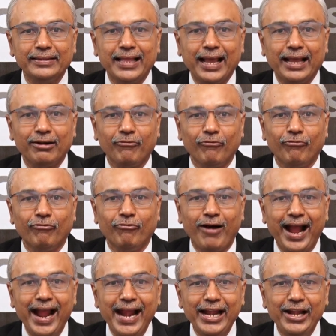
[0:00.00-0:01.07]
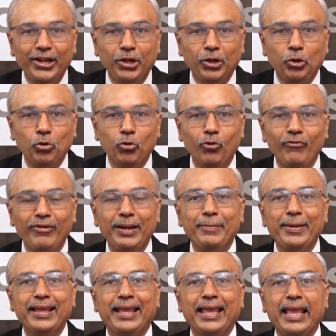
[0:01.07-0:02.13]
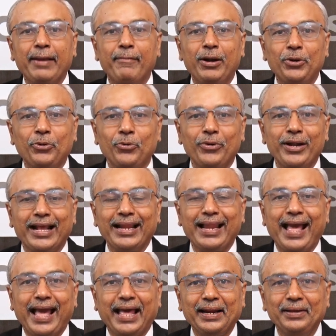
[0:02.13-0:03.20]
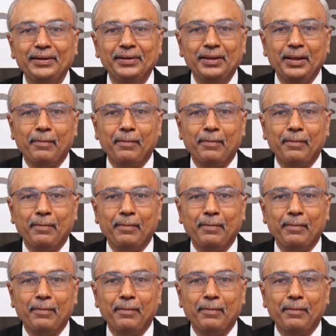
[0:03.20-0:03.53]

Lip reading: then white too will be able to declare